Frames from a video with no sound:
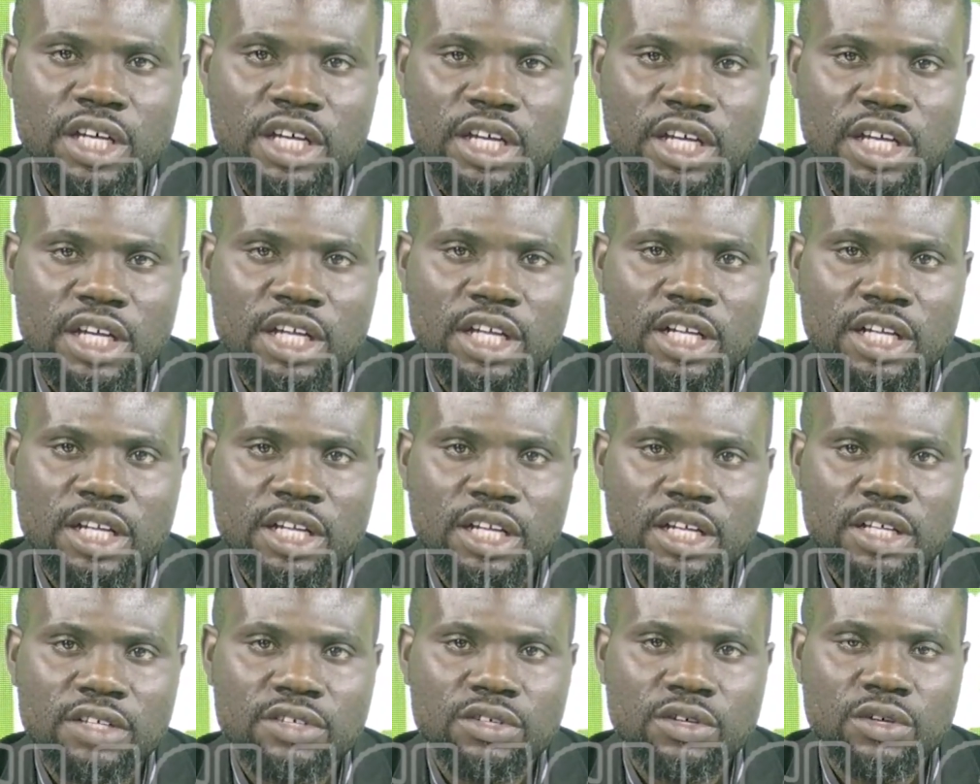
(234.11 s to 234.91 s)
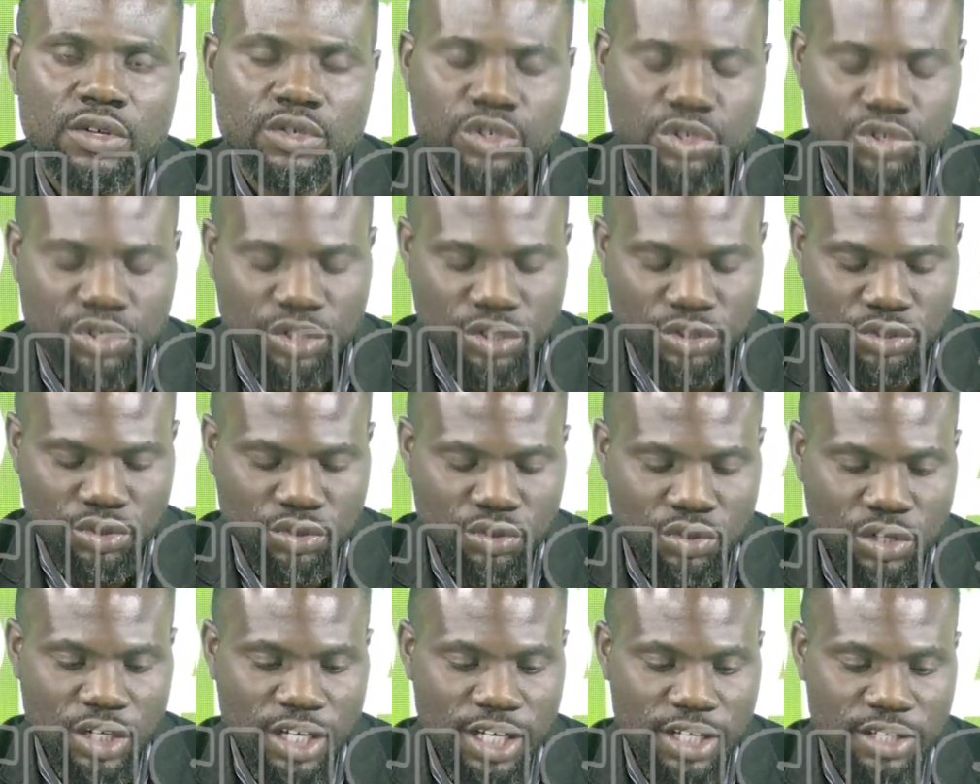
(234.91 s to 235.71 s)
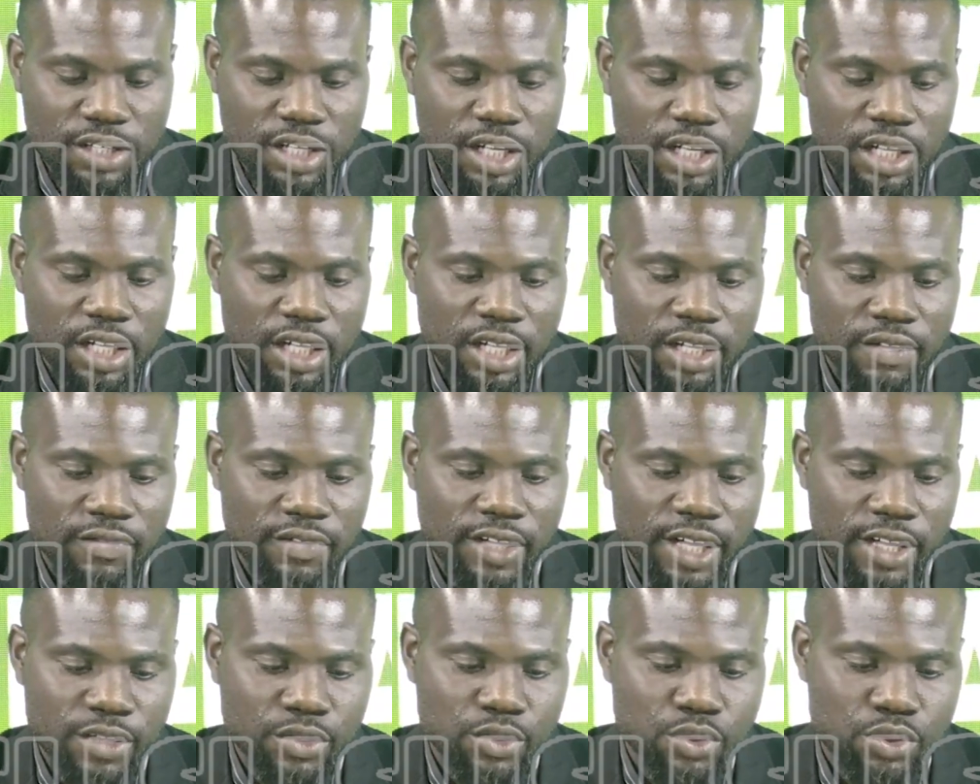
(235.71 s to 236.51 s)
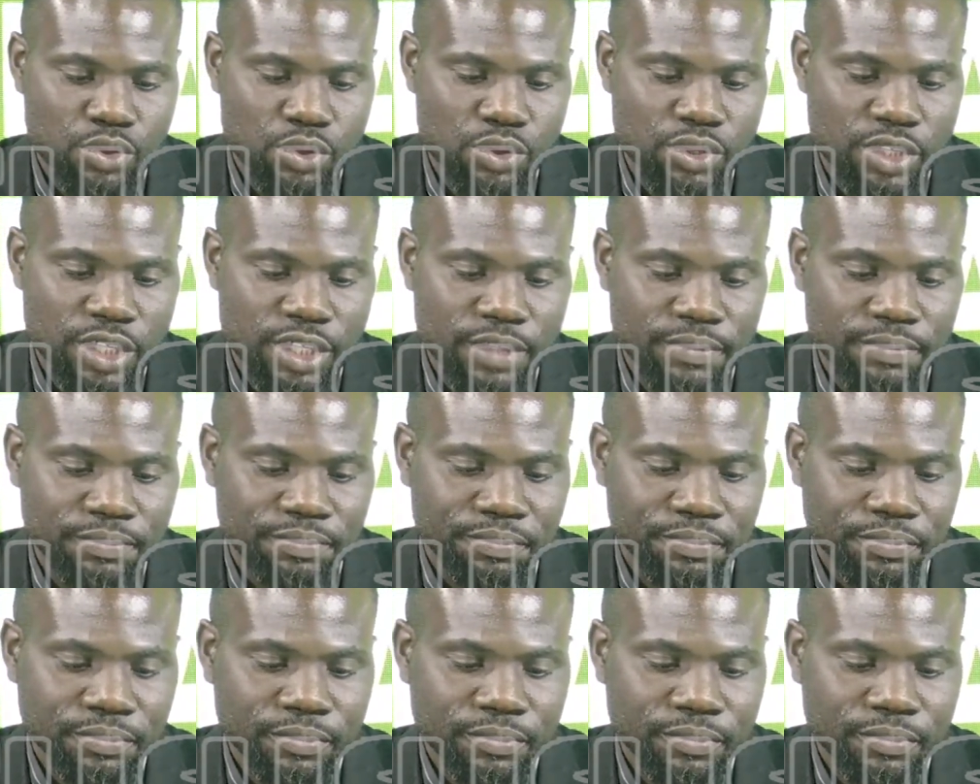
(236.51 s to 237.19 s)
in this country so let's uh, leave that story